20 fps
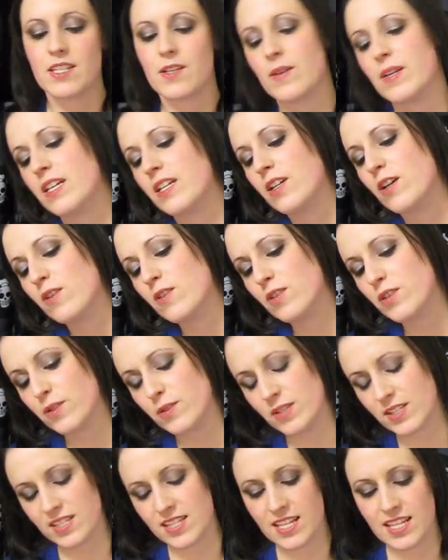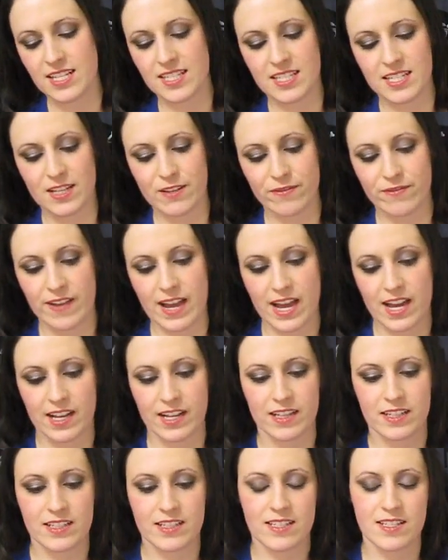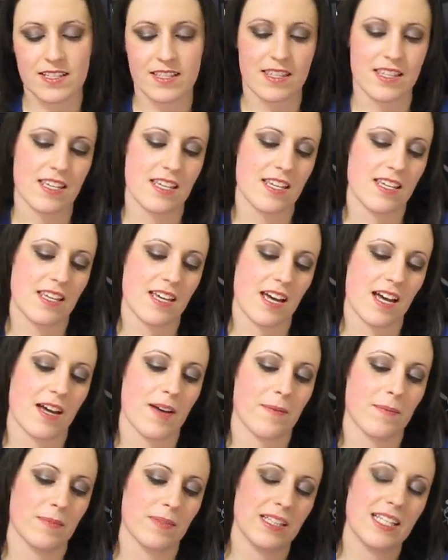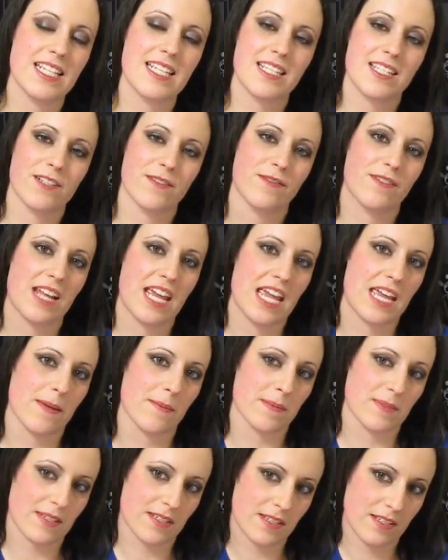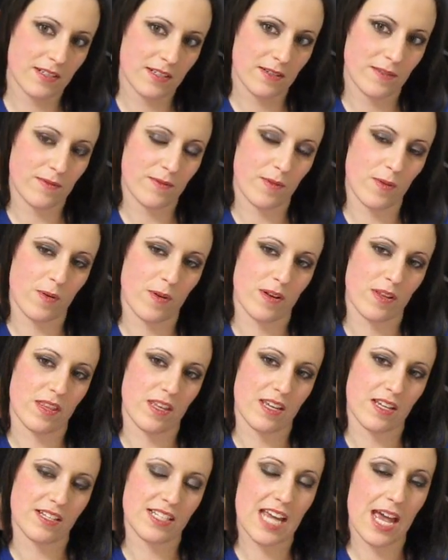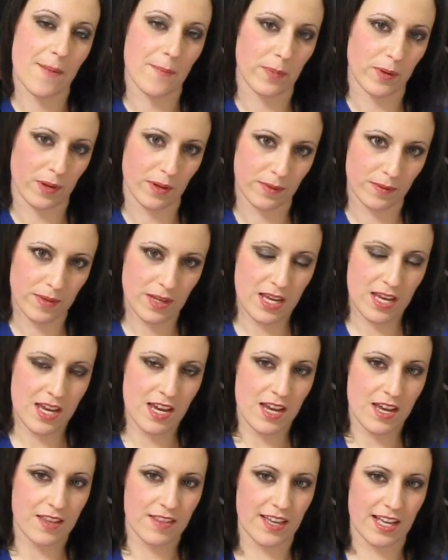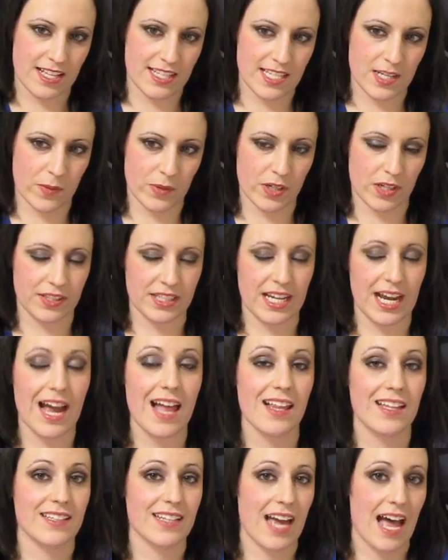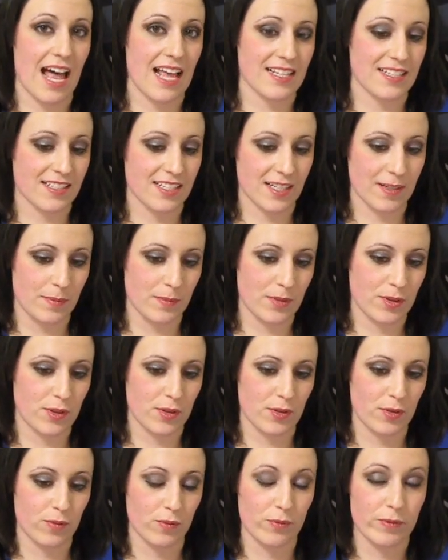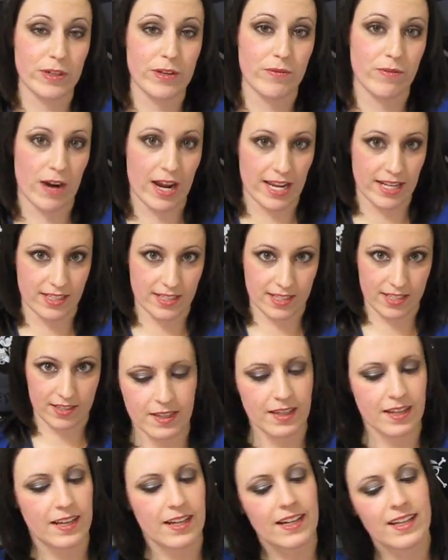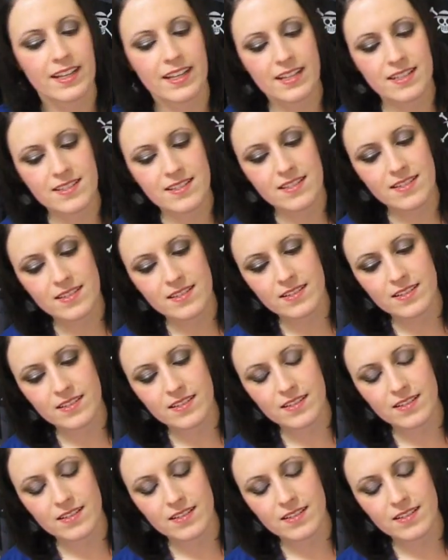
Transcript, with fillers: so he goes through his things and he finds the um, list of names for the temple that someone on the island asked him to rewrite. And I guess